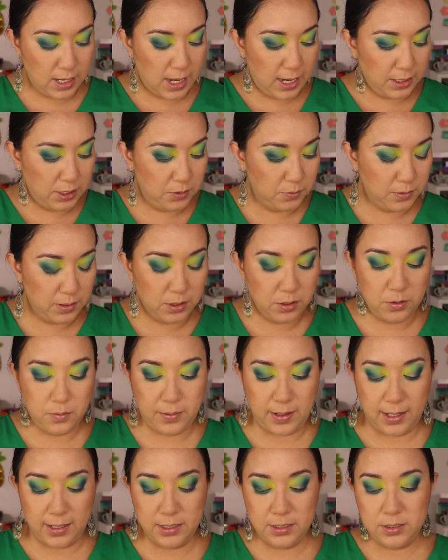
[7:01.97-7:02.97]
I do want to go
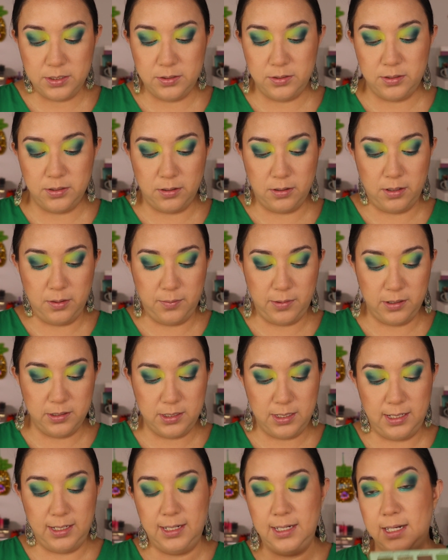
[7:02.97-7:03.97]
back into Dirty
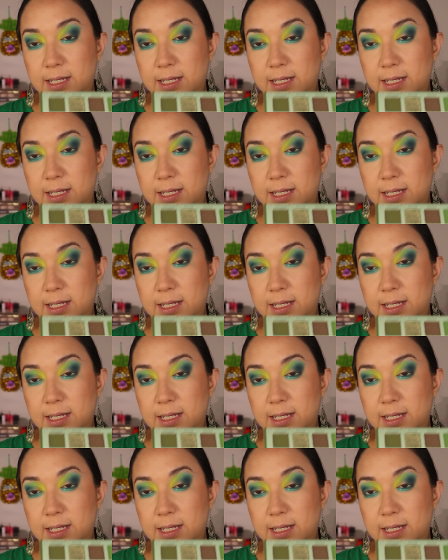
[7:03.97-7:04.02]
Martini,